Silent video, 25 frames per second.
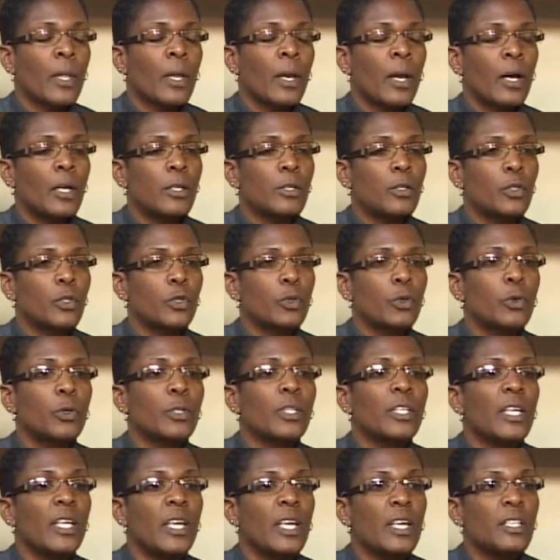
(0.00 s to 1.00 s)
And so
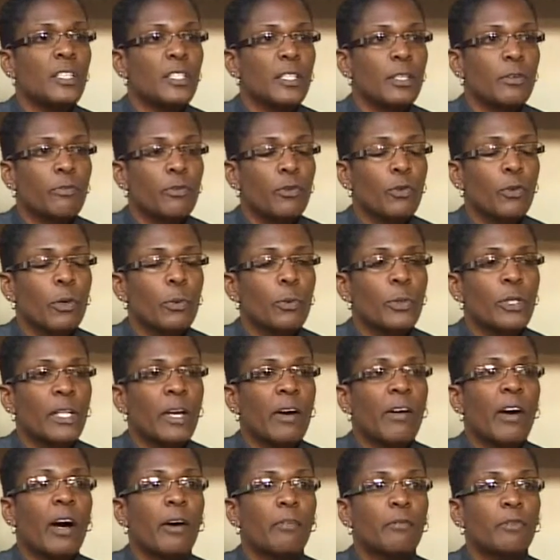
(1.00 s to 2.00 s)
the interviewer will
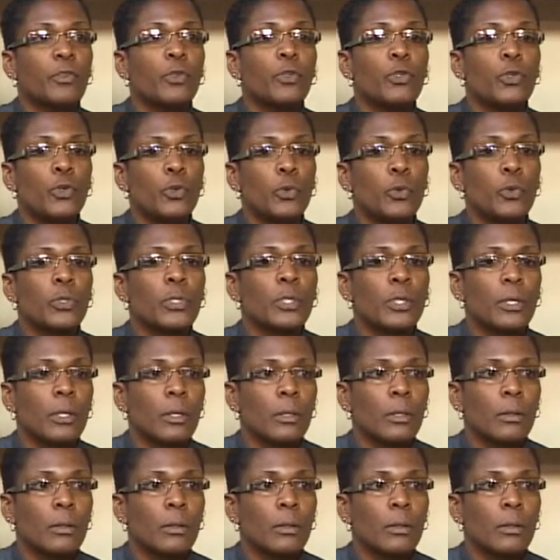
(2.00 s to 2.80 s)
now have to use